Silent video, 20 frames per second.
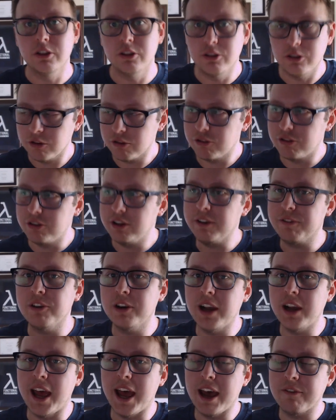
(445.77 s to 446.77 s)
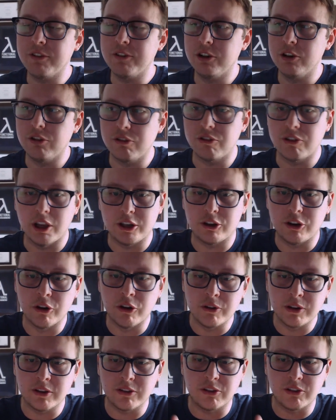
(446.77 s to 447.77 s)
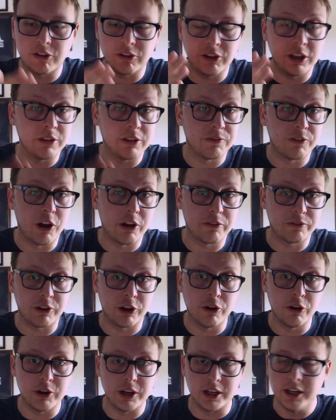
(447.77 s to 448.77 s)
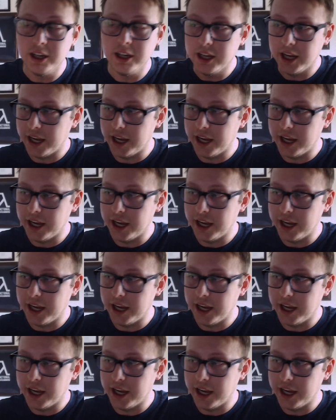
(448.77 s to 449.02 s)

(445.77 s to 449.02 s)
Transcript: there's different avenues that don't necessarily involve coding.